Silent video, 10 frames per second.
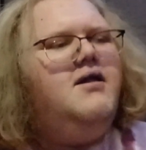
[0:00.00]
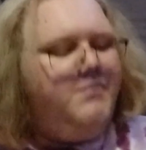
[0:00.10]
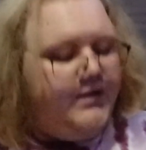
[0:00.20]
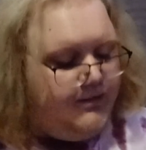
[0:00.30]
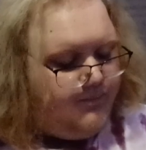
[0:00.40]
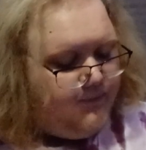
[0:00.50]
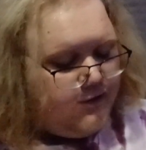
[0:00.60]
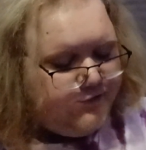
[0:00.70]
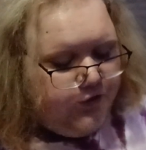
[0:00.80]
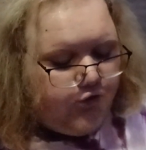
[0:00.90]
but
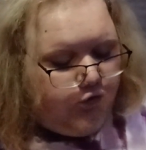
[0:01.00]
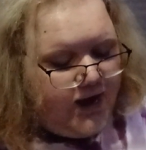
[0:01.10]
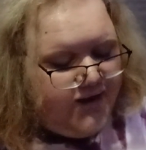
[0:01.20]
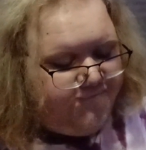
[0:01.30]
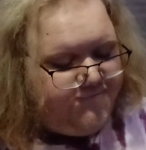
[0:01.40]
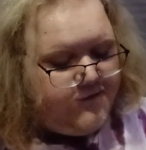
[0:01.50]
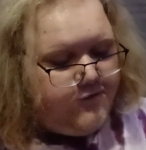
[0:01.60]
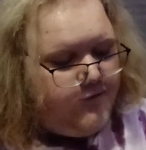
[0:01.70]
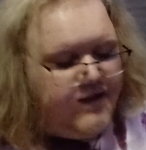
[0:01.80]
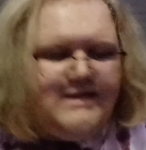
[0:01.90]
there's still quite a
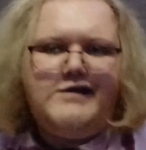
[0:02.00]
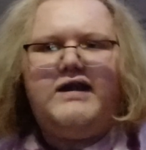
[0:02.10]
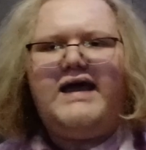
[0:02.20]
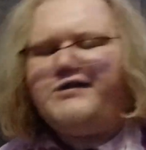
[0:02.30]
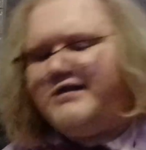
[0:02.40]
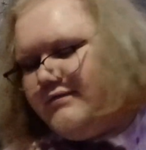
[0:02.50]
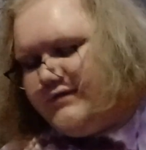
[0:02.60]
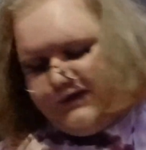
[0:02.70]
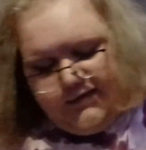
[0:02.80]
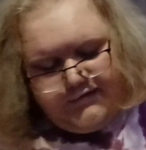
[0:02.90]
few in these last 2
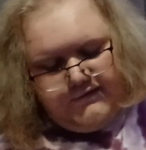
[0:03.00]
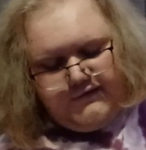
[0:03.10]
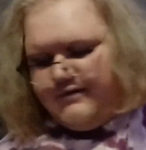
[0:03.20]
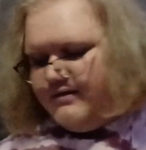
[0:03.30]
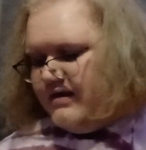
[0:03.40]
seasons.